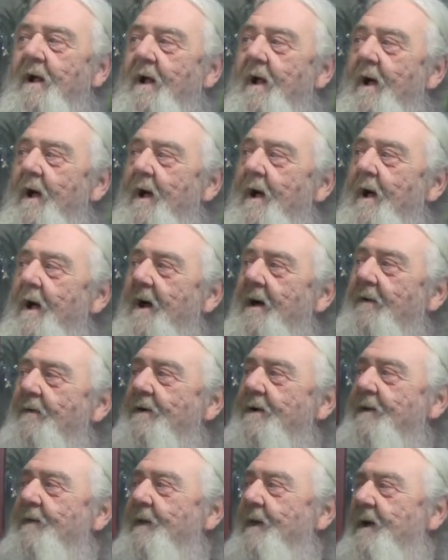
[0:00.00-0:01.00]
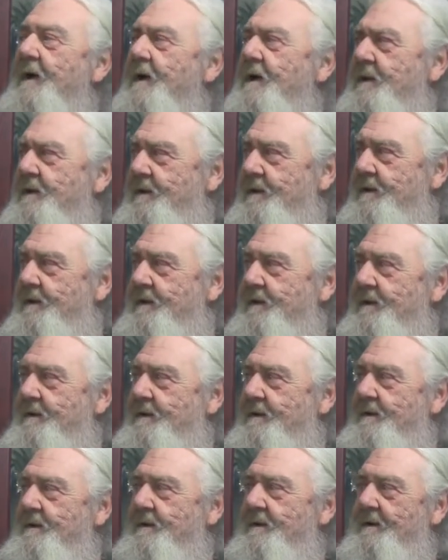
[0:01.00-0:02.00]
huh? What do you think?
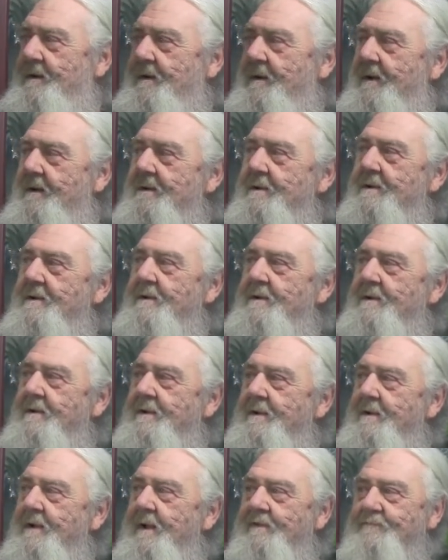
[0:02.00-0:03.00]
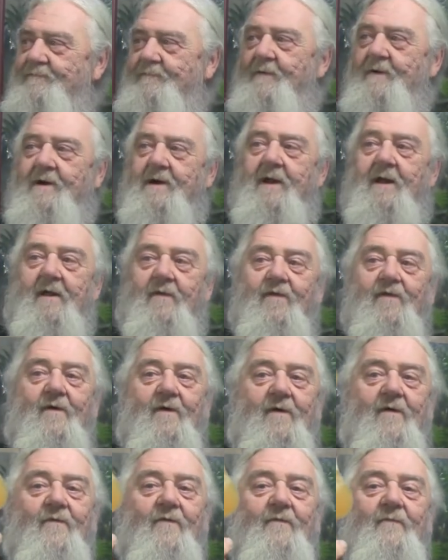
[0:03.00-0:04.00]
Yeah. That's very nice
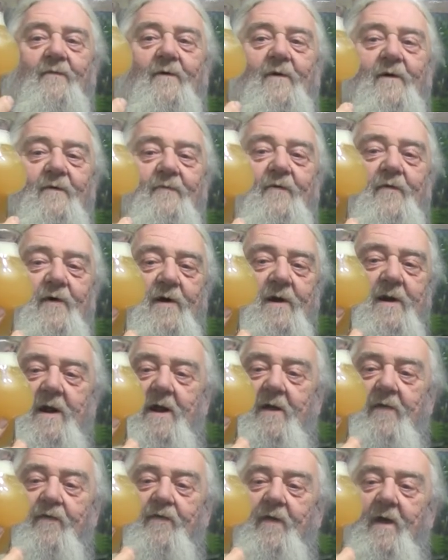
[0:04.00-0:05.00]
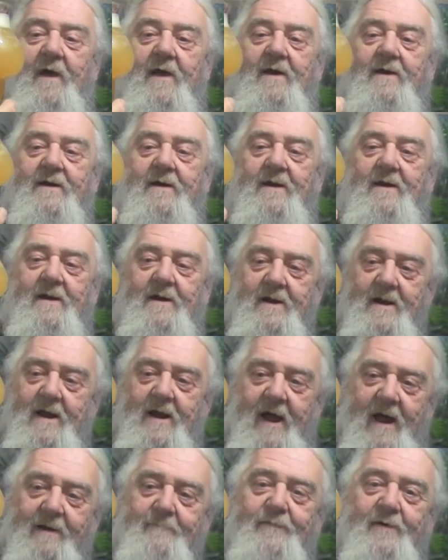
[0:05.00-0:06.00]
looking. Very, very nice. I can,
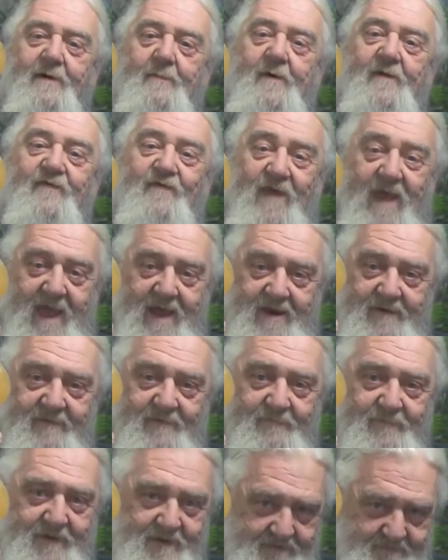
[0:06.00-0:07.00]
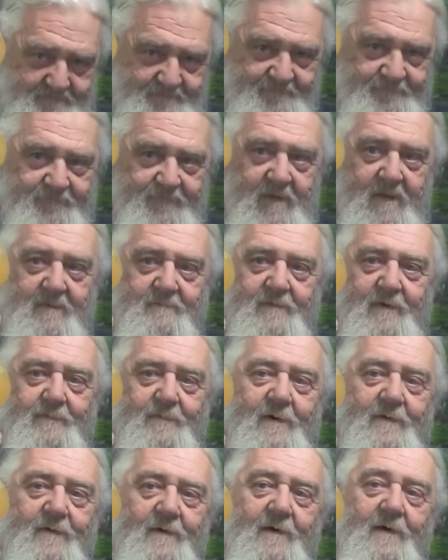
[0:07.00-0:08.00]
I can pretty much count on my... My
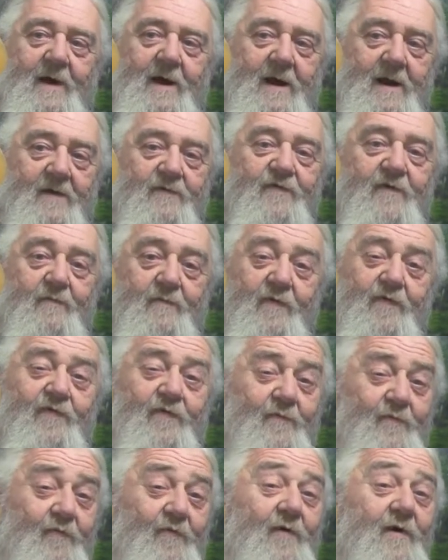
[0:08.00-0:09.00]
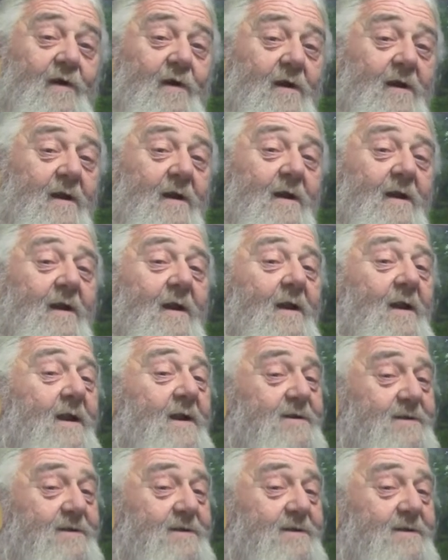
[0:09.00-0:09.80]
brother Greg sent me some really